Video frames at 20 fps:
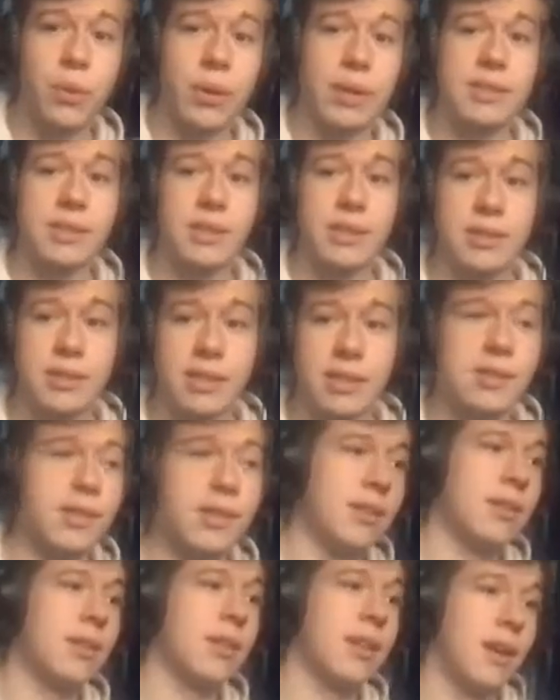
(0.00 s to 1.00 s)
rest of the
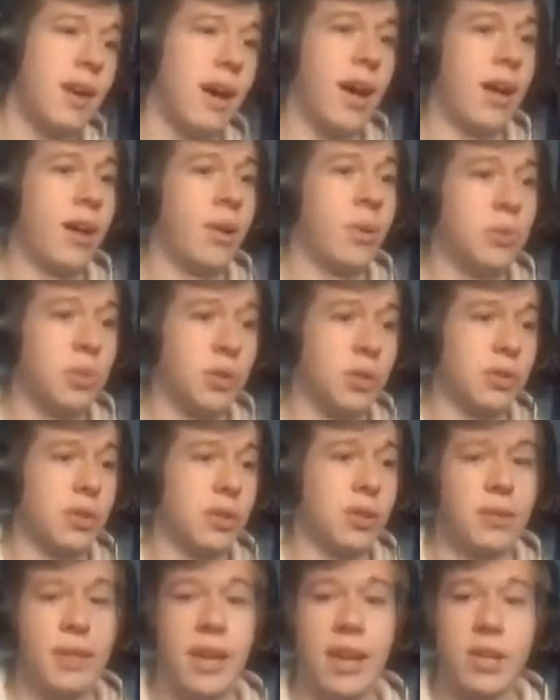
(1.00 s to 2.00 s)
season. He took
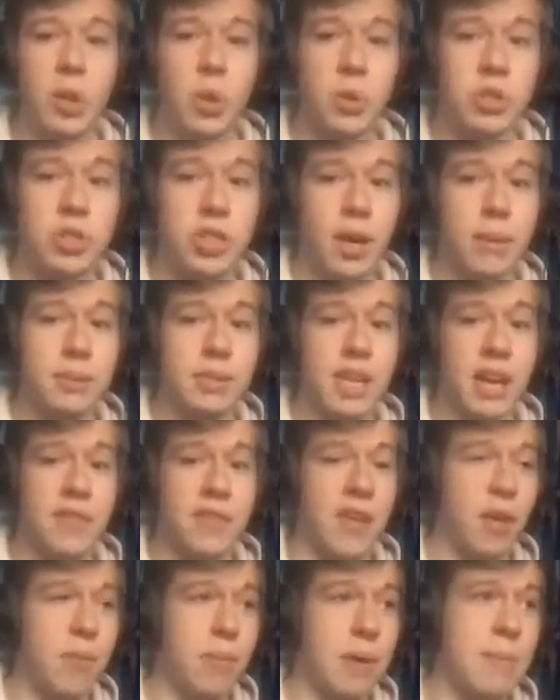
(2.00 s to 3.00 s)
the head coaching job at South
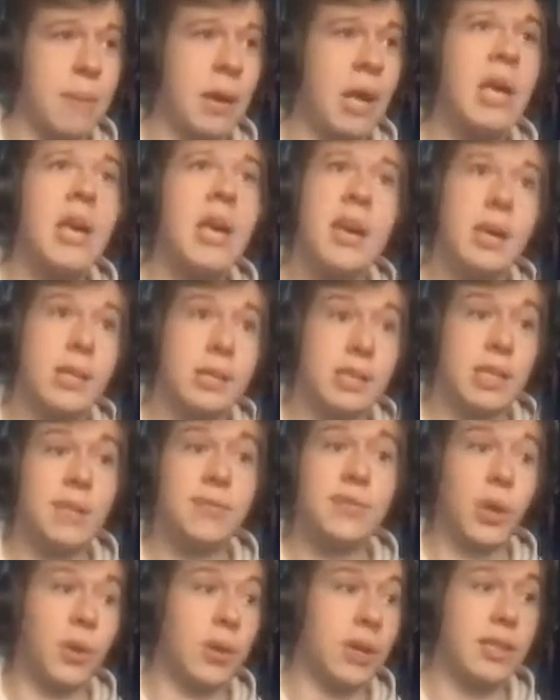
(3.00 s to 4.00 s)
Alabama. Steve
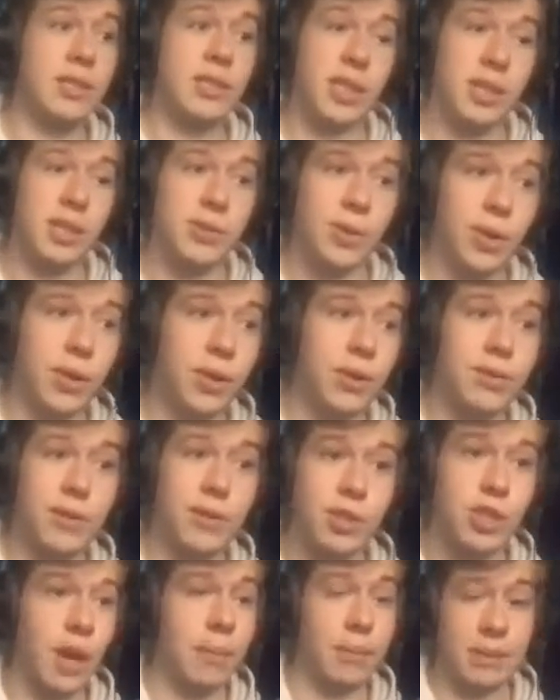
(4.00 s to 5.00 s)
Sarkisian took the
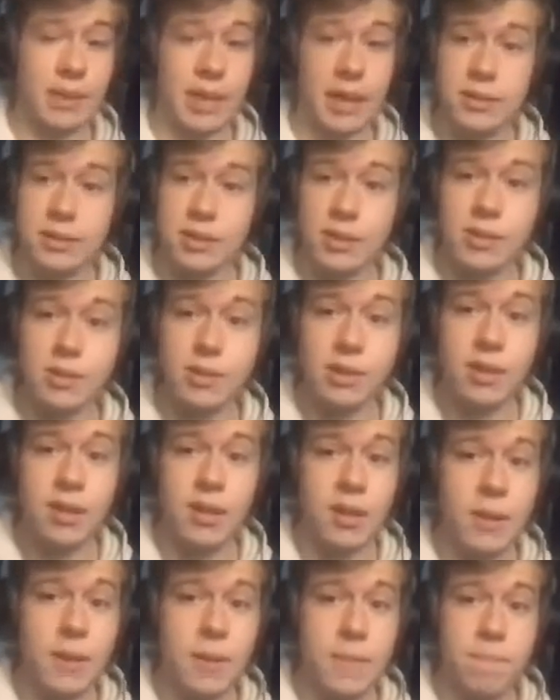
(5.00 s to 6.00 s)
job at Texas.
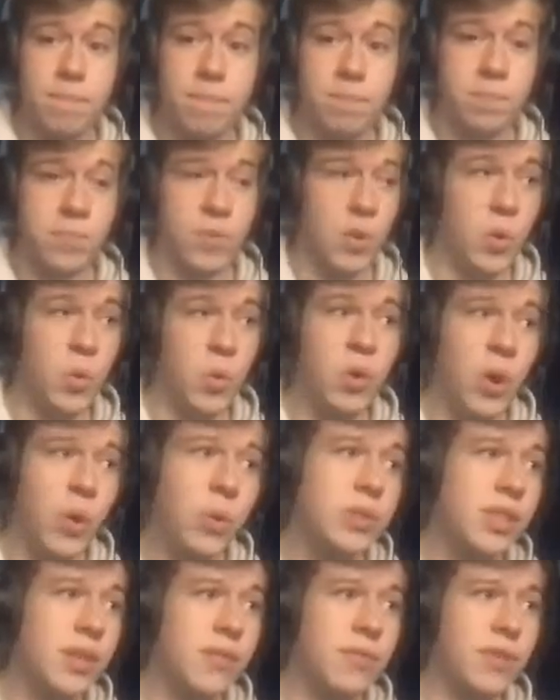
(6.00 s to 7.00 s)
Who
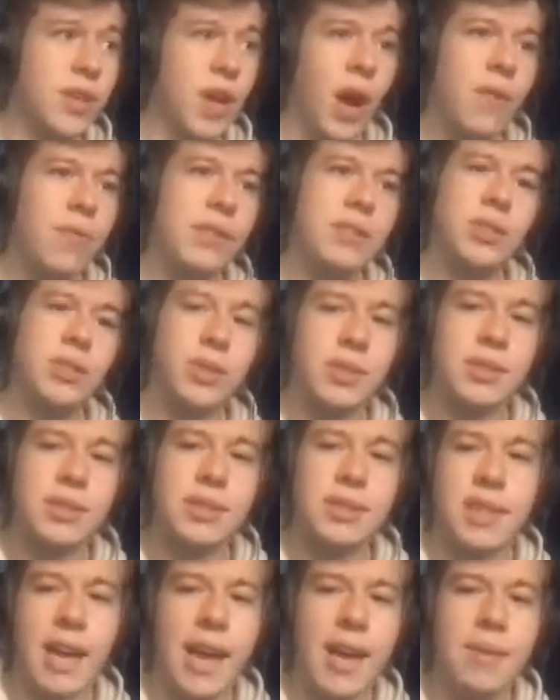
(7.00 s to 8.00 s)
knows if the offense looks the
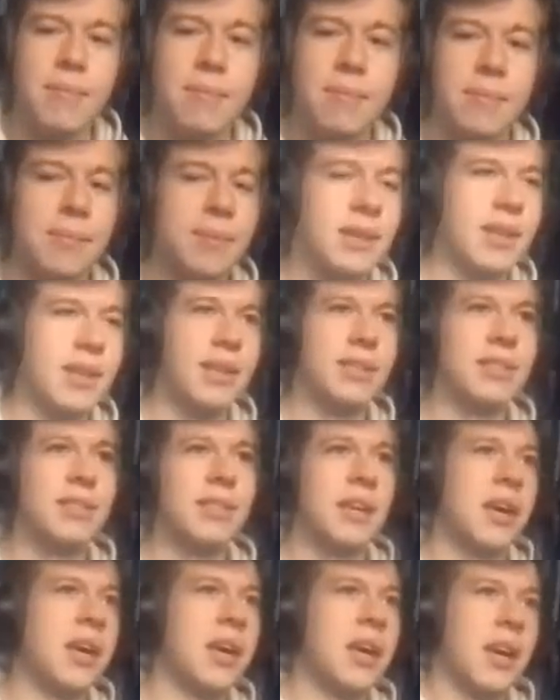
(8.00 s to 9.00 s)
same? Because
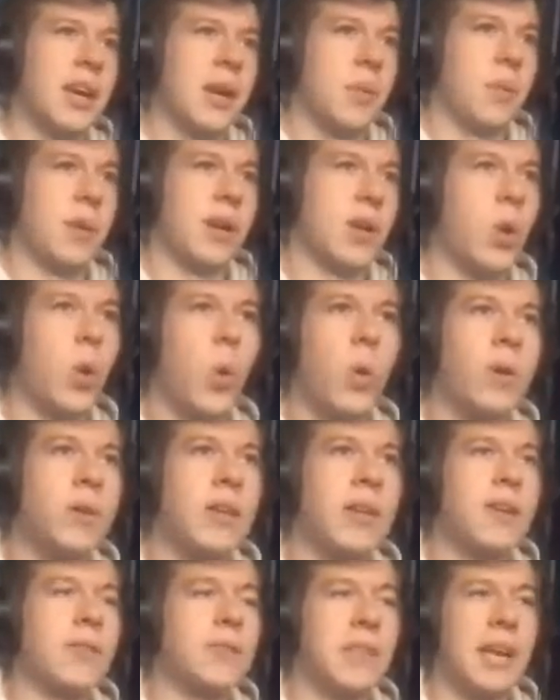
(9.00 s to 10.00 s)
when a
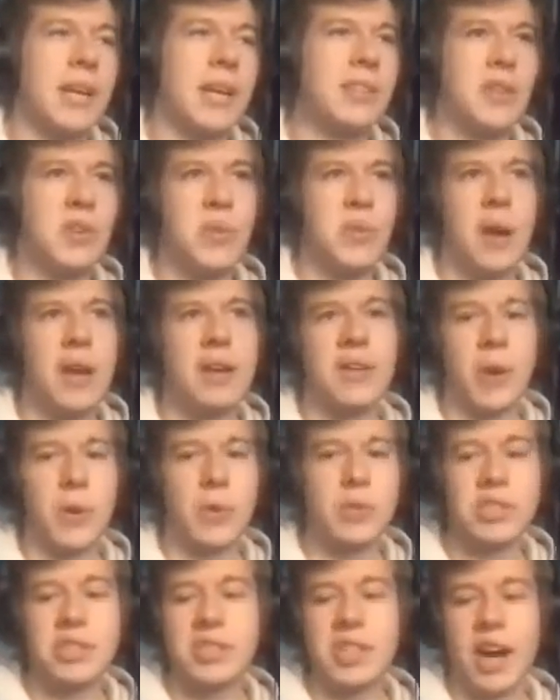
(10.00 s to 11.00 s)
coordinator takes a new head
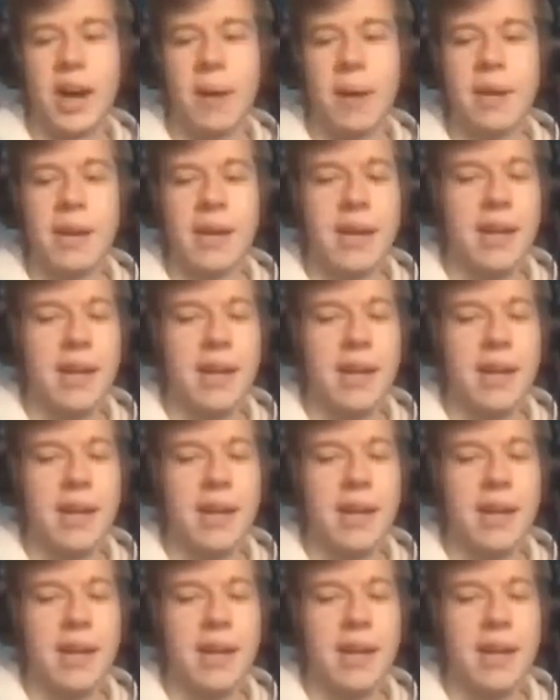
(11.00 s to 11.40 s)
coaching job,